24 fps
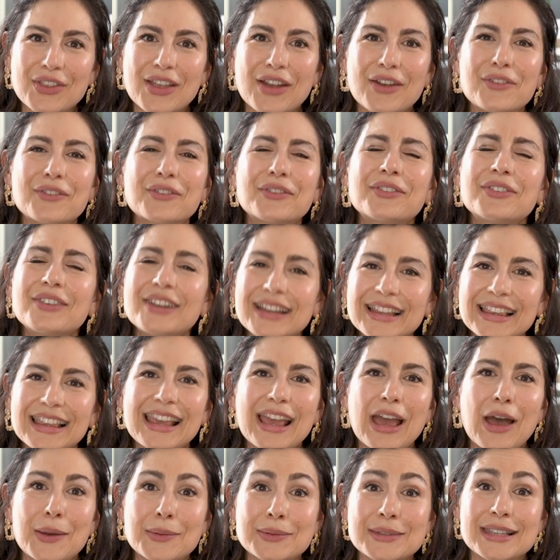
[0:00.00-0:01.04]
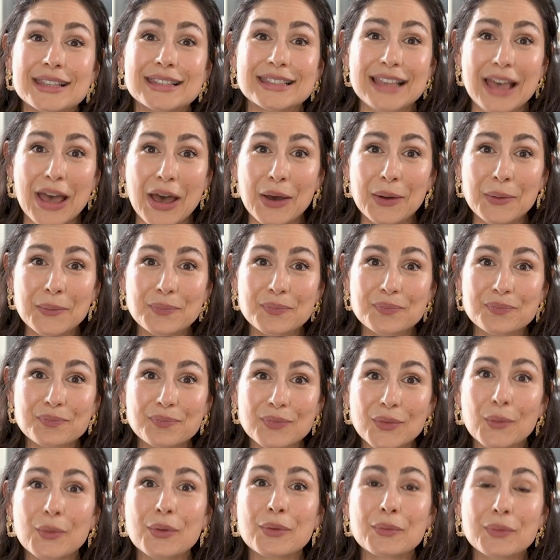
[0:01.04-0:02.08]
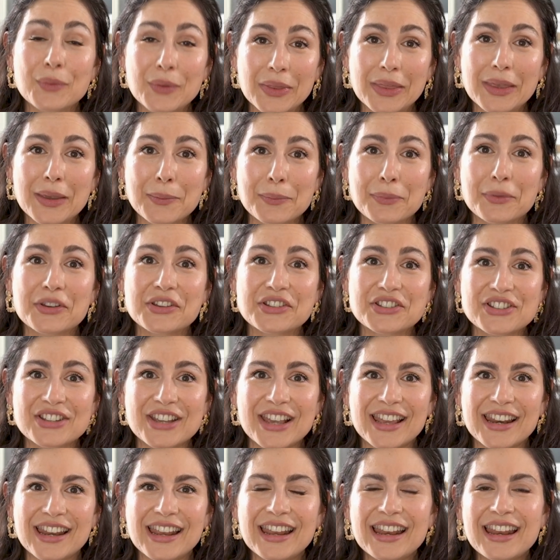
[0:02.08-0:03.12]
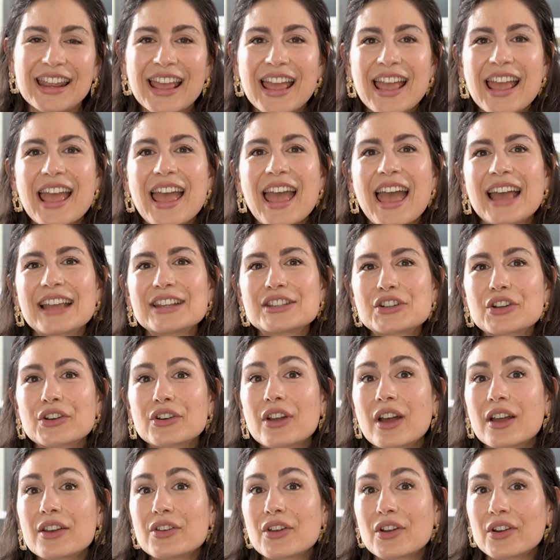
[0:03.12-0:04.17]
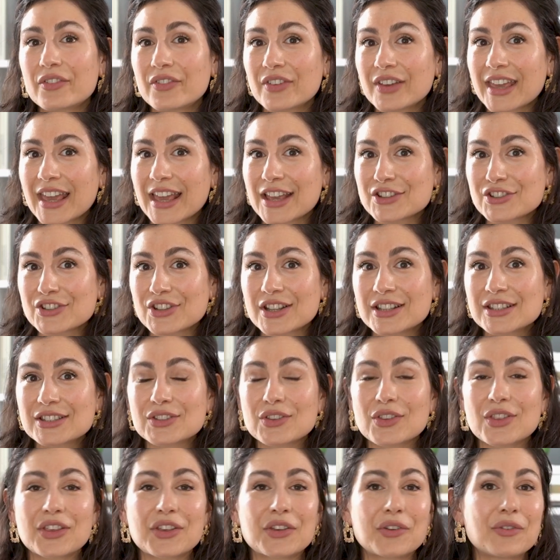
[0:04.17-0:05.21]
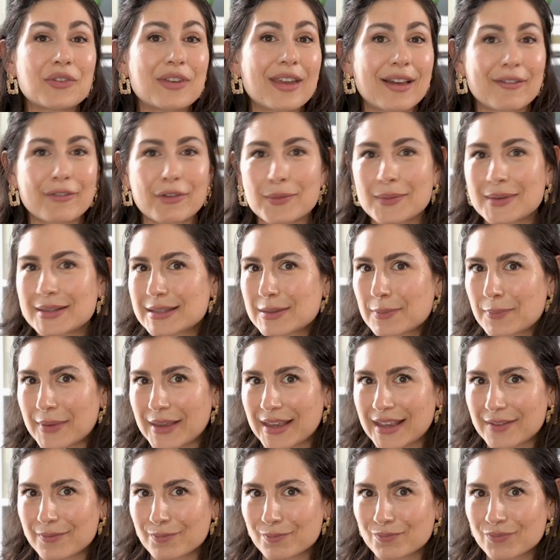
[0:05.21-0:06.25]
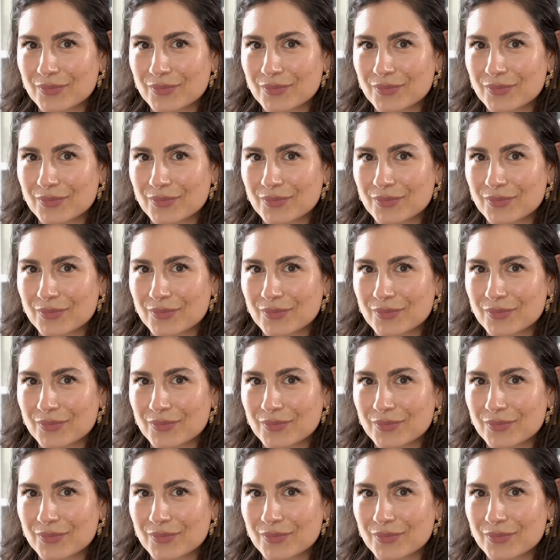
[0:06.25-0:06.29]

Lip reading: That really helps us out. We really appreciate it. And turn on notifications so that you never miss a beat.